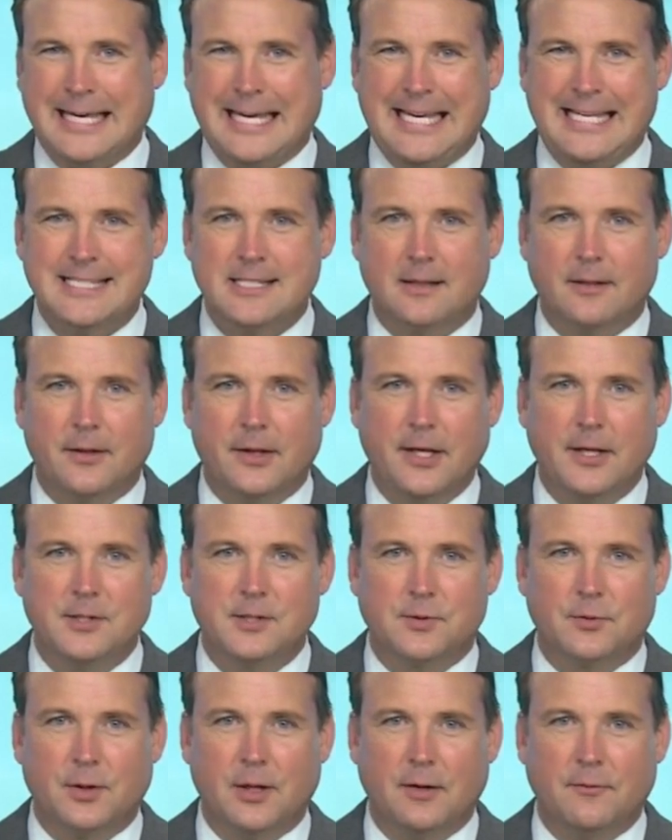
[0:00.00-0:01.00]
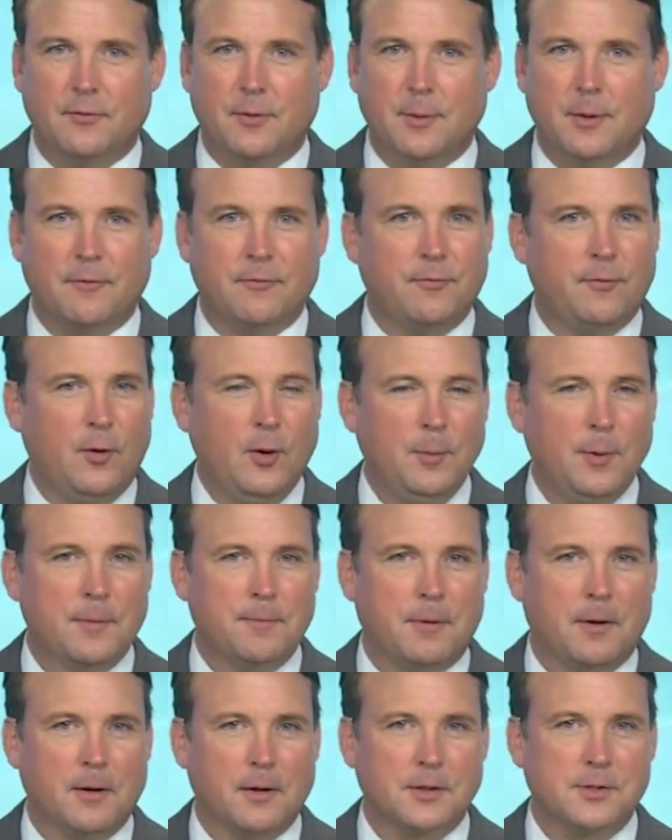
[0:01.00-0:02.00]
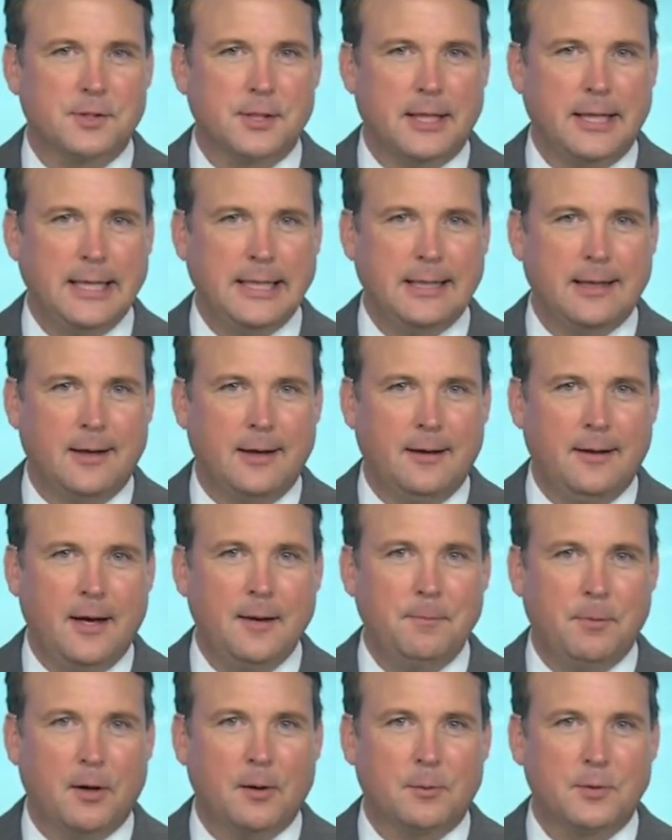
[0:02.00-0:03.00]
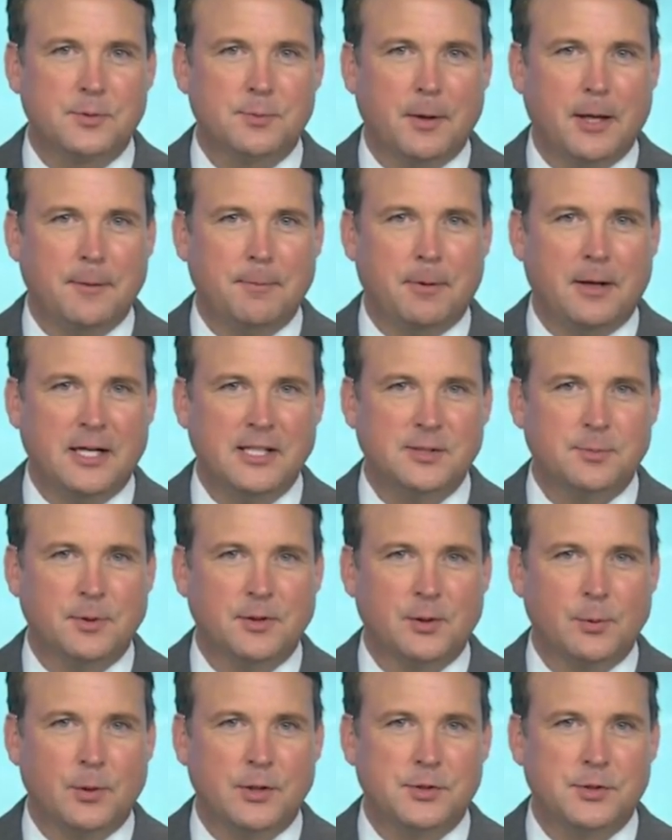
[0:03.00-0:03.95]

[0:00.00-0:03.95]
East Leake Street from the former park site. That park was made possible through a